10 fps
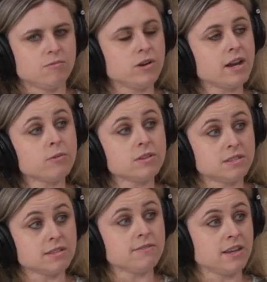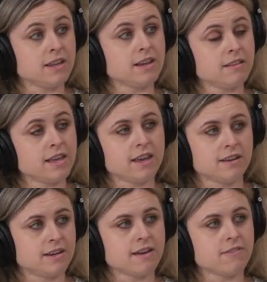When I was living in LA, I
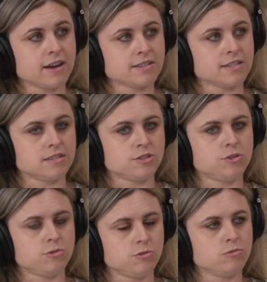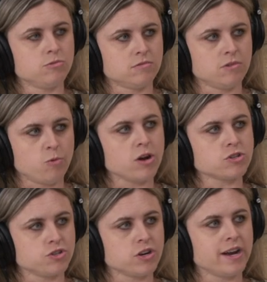didn't have access to a
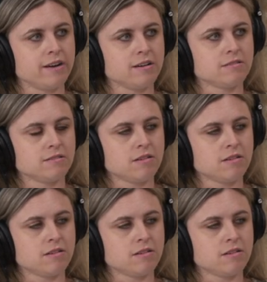washer dryer,